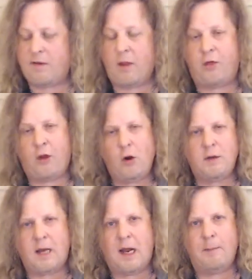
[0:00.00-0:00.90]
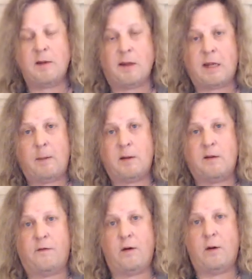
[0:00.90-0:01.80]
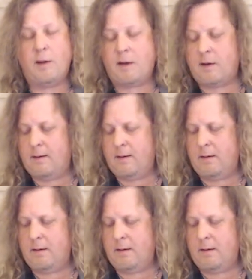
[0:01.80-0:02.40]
The third time is the same as the first,